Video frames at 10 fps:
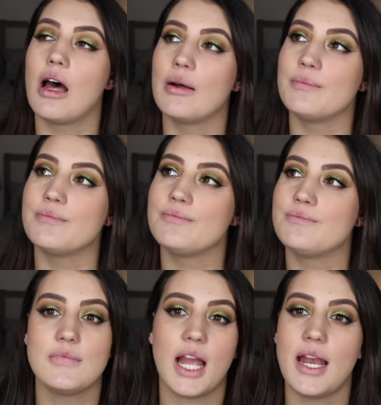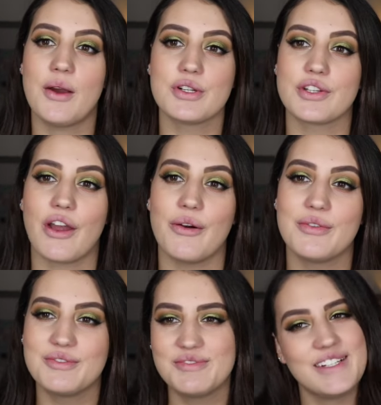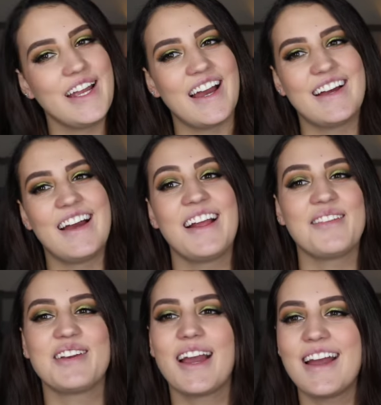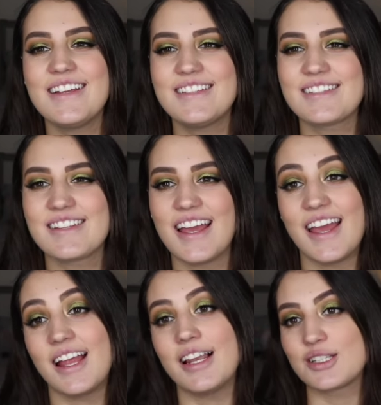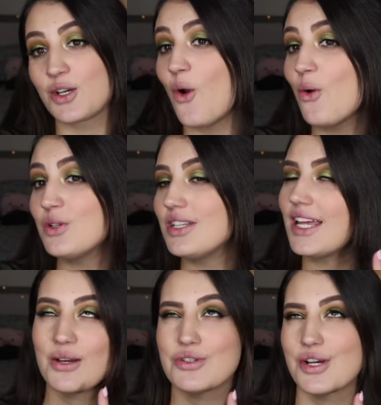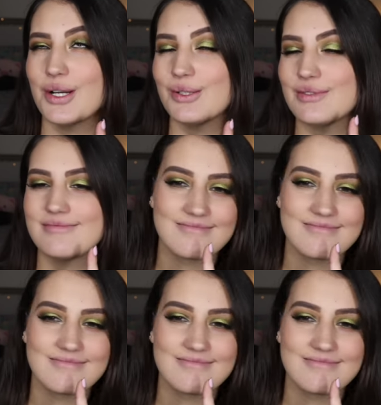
9 hours ago. But yeah, I love you guys, and let's go to the outro.